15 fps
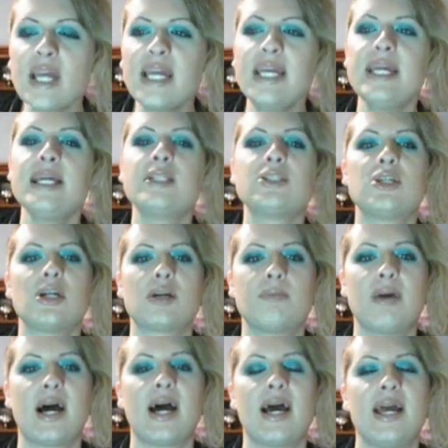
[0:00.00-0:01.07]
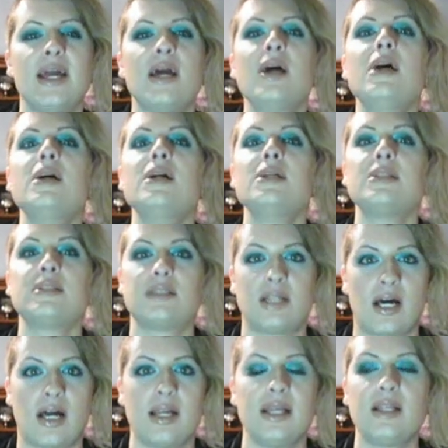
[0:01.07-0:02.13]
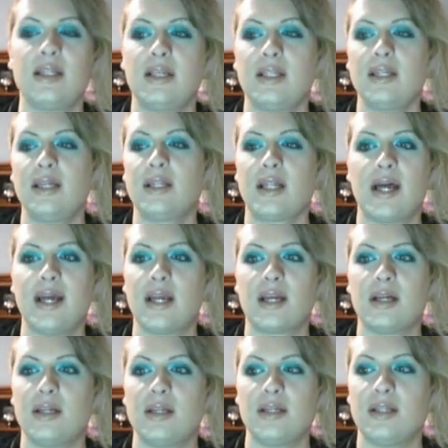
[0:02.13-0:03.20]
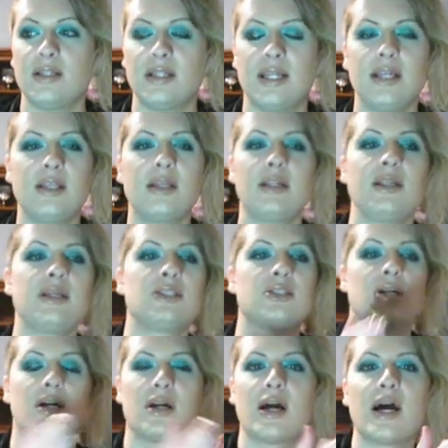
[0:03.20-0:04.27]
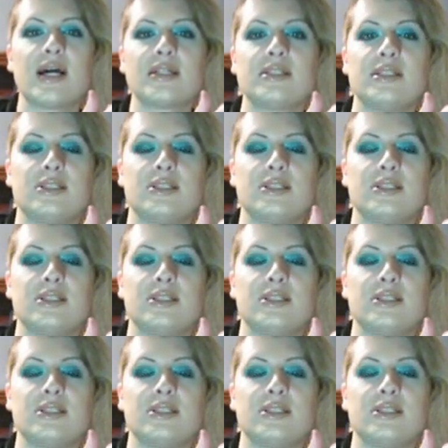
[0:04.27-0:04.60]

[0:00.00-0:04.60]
He took my son. He literally like he literally took us.